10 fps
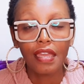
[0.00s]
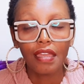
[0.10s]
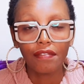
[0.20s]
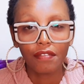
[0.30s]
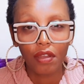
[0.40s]

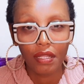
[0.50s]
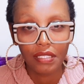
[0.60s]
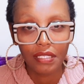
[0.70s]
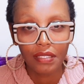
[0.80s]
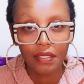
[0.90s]
If
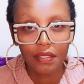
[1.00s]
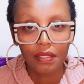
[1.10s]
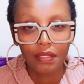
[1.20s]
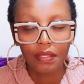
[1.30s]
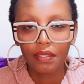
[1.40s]
not,
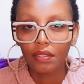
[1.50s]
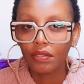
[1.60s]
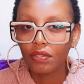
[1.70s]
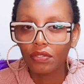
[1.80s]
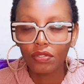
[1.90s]

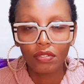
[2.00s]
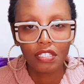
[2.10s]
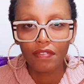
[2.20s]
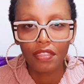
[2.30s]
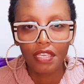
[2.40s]
don't
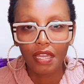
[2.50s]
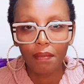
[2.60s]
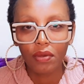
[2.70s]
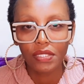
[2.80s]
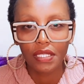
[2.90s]
even think
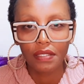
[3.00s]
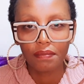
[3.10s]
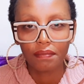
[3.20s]
about it.